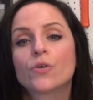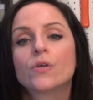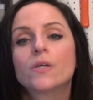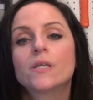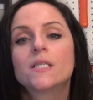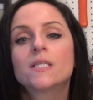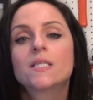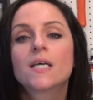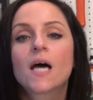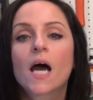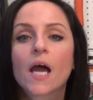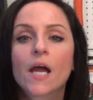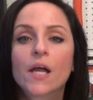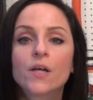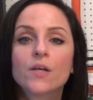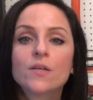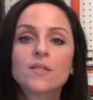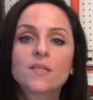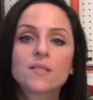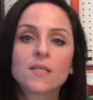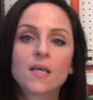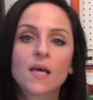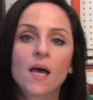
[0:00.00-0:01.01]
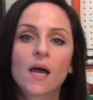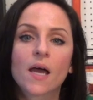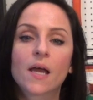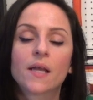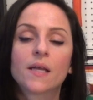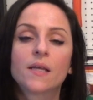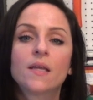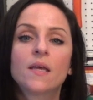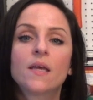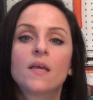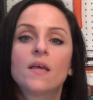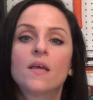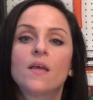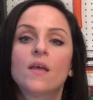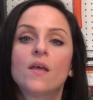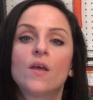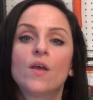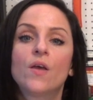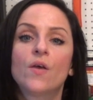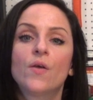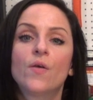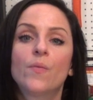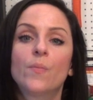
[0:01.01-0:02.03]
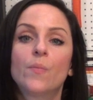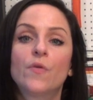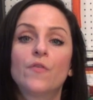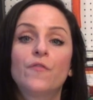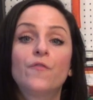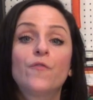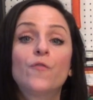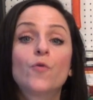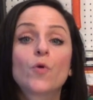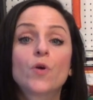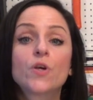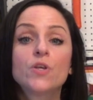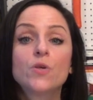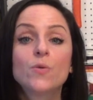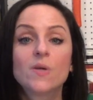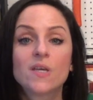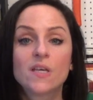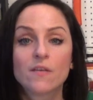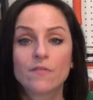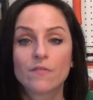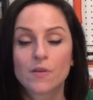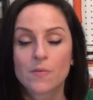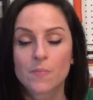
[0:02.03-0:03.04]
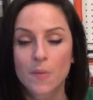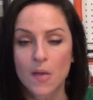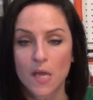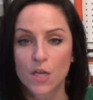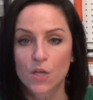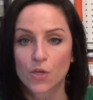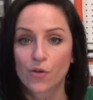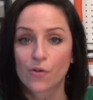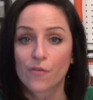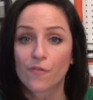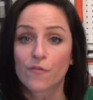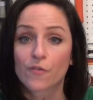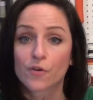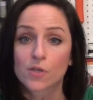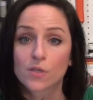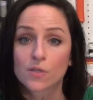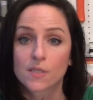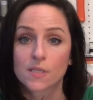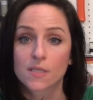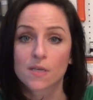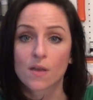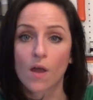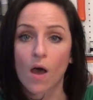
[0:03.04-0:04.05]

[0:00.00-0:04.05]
your entire design before you even make your first